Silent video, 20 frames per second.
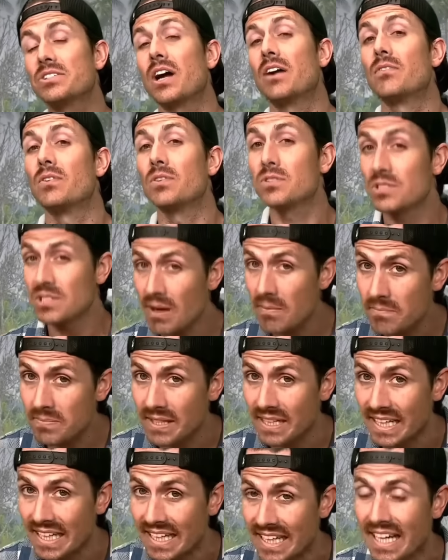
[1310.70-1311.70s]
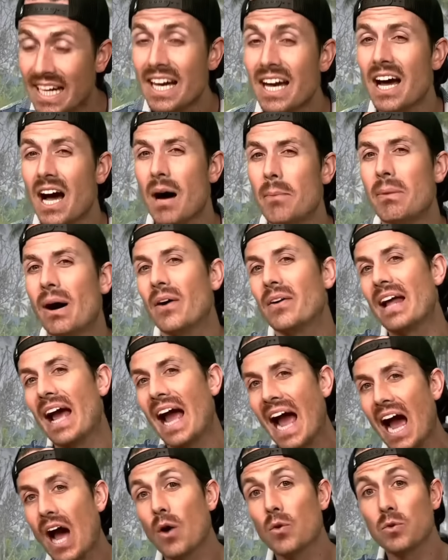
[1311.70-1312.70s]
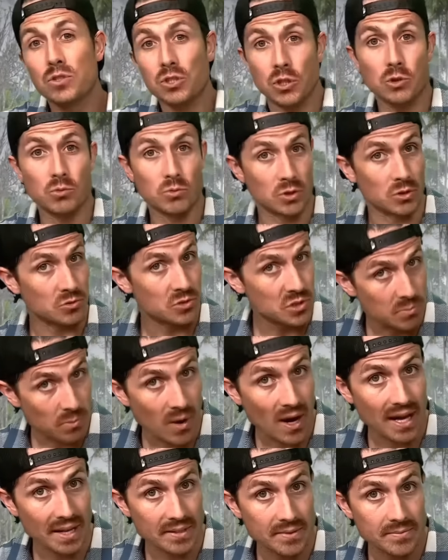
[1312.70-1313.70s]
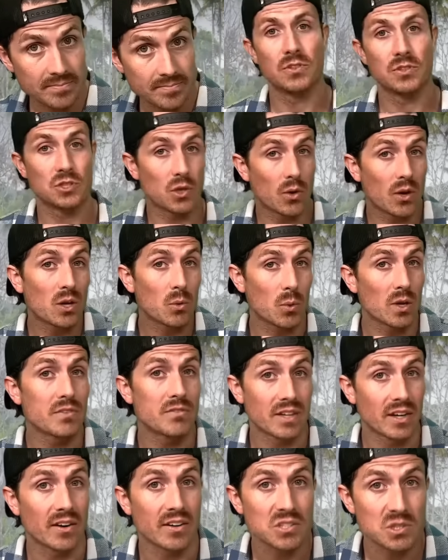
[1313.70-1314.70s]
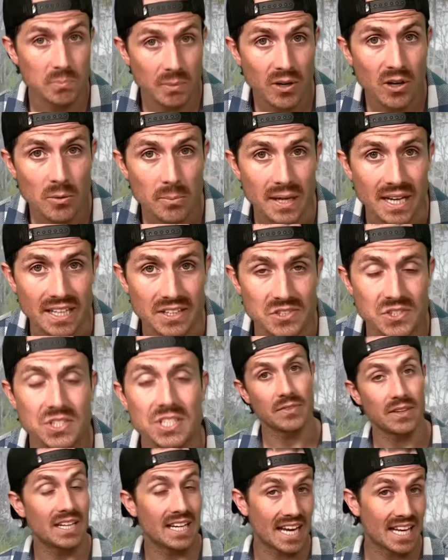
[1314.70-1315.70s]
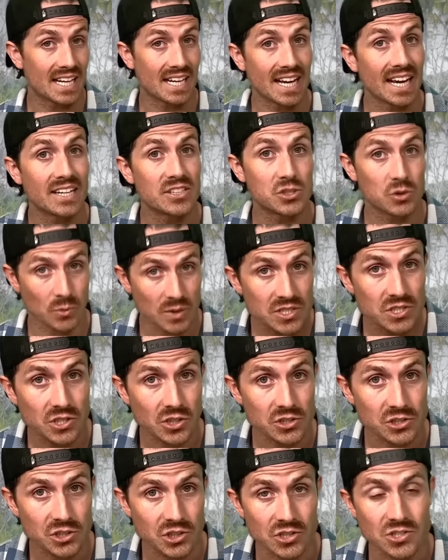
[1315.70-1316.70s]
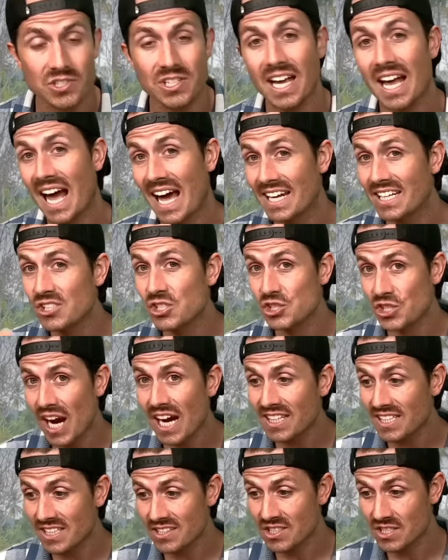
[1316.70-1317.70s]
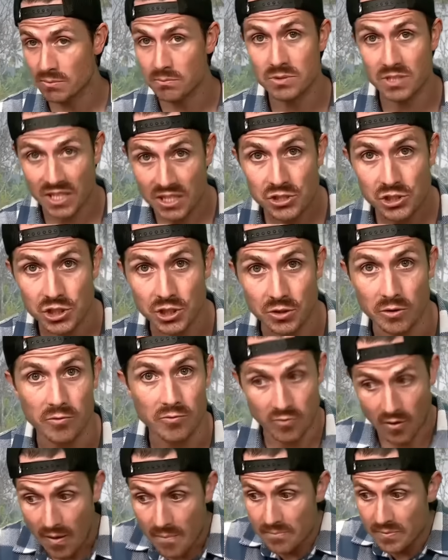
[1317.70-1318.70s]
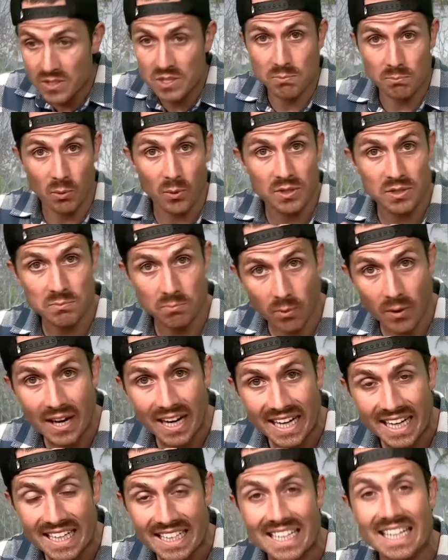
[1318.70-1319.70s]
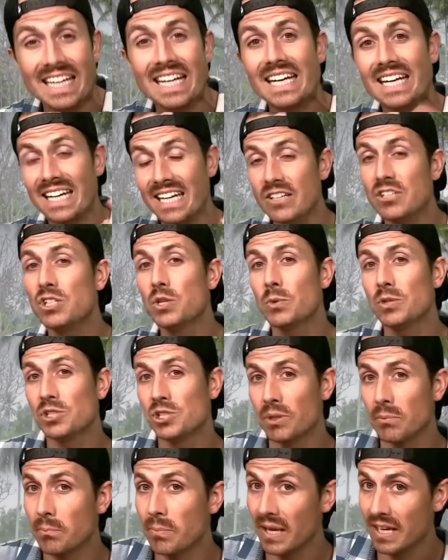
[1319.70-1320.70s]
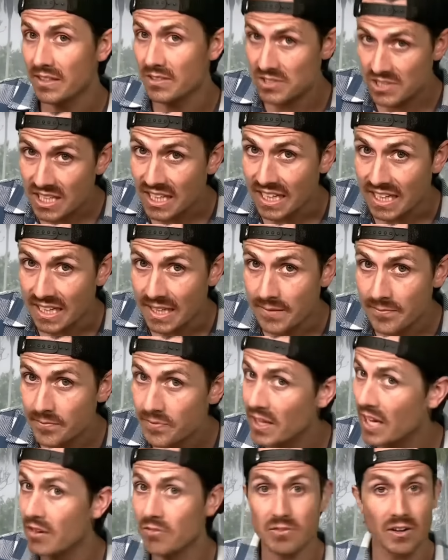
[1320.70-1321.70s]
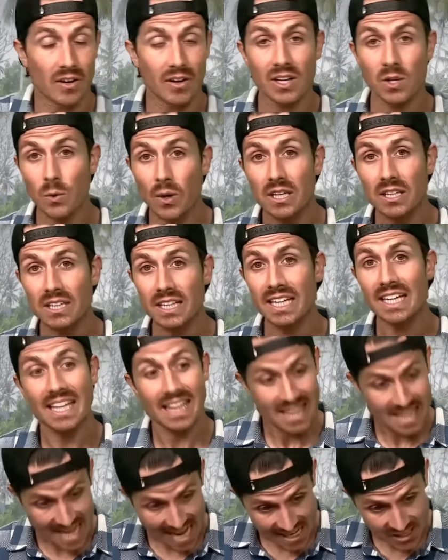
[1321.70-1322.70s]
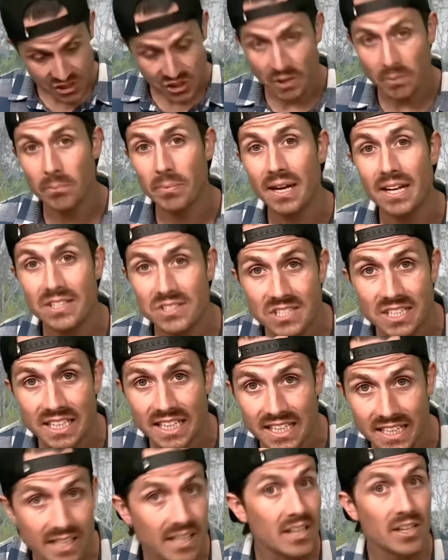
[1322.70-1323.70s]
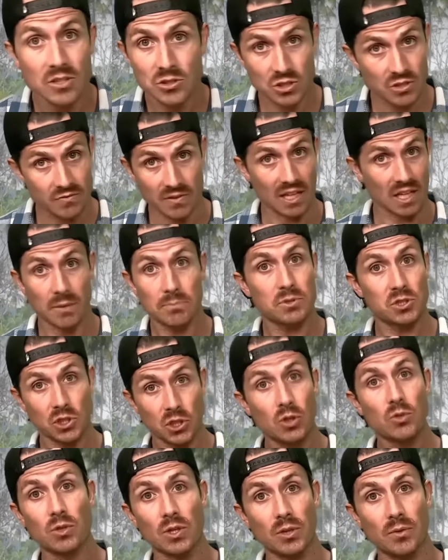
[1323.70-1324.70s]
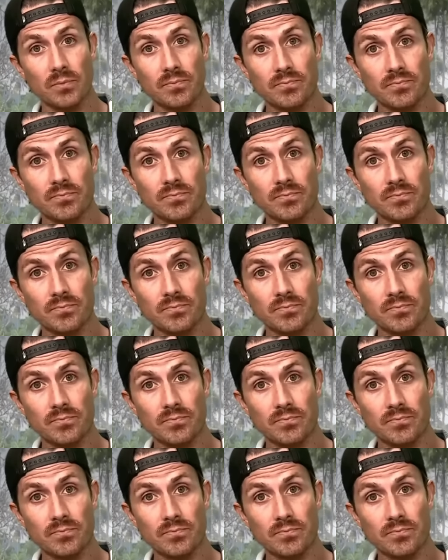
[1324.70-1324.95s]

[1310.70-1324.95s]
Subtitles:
discovered something about how kuru spread. During one of their experiments, the NIH researchers had injected some tissue from this boy's brain into a chimpanzee, and very quickly, that chimpanzee developed kuru.